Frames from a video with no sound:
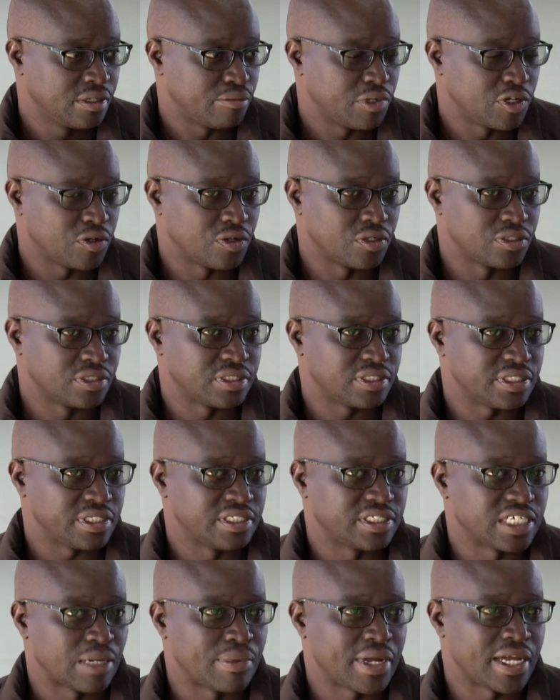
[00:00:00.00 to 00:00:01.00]
because
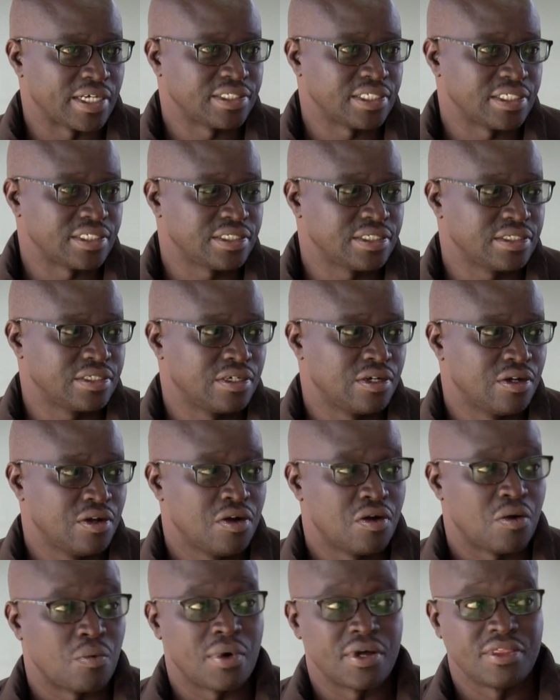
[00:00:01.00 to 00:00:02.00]
in some cases,
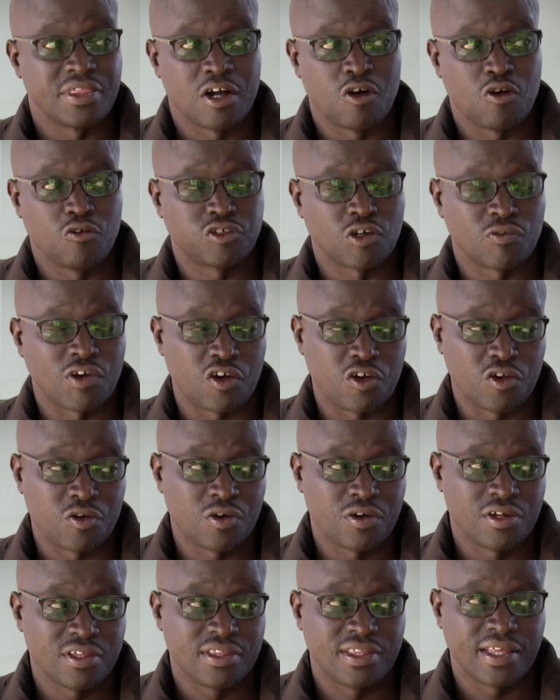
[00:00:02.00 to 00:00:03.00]
when the hoofs
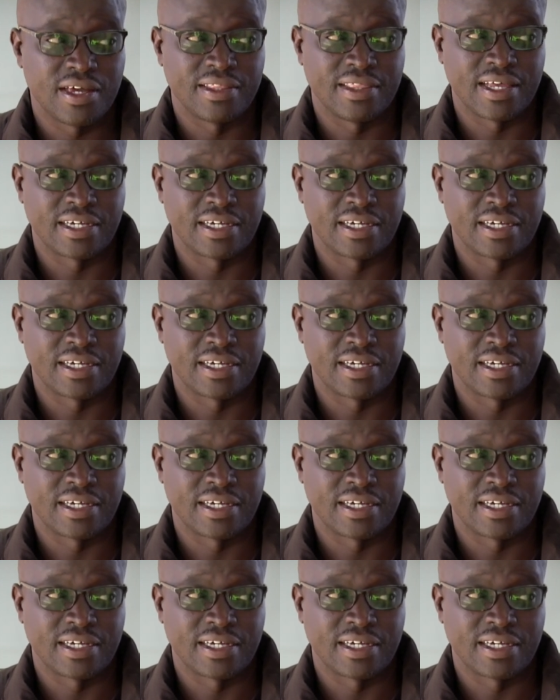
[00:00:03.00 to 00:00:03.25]
overgrow, then